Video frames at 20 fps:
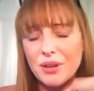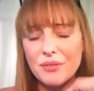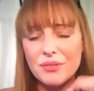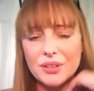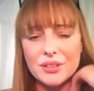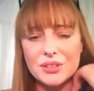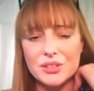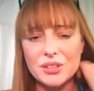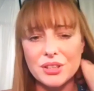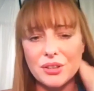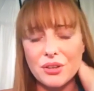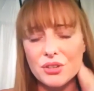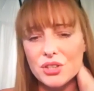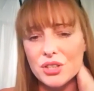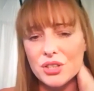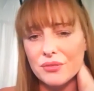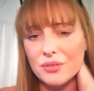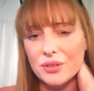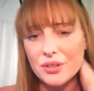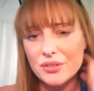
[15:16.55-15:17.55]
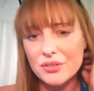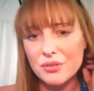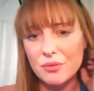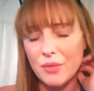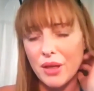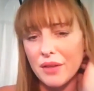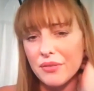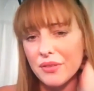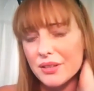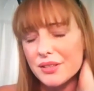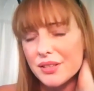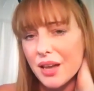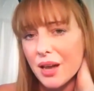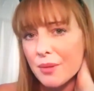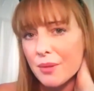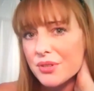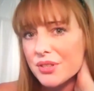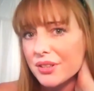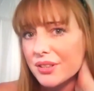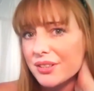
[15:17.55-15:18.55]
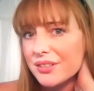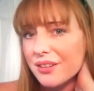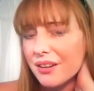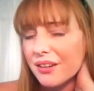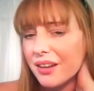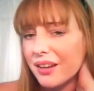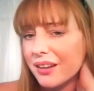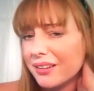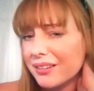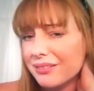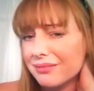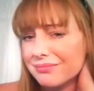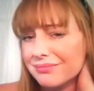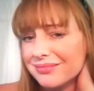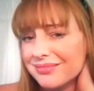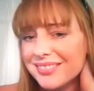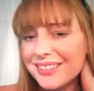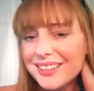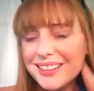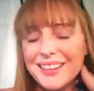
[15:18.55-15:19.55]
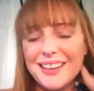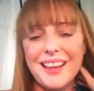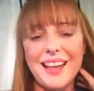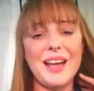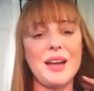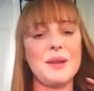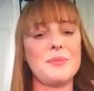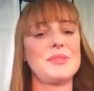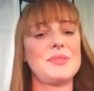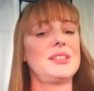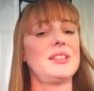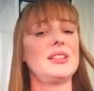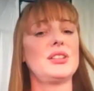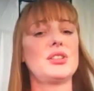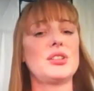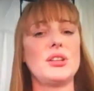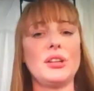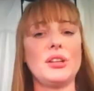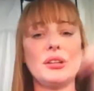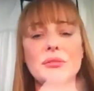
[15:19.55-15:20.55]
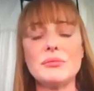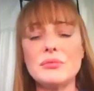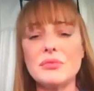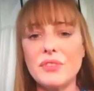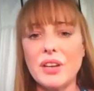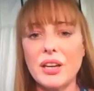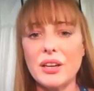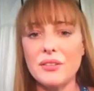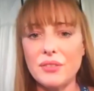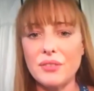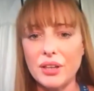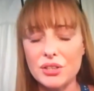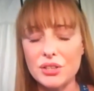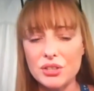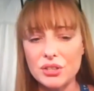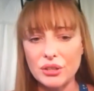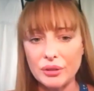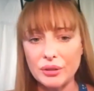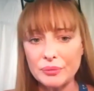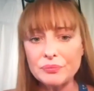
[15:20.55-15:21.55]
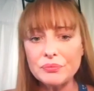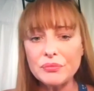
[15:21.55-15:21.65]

I've literally got shivers from that. That's absolutely stunning. Absolutely true. Very, very true.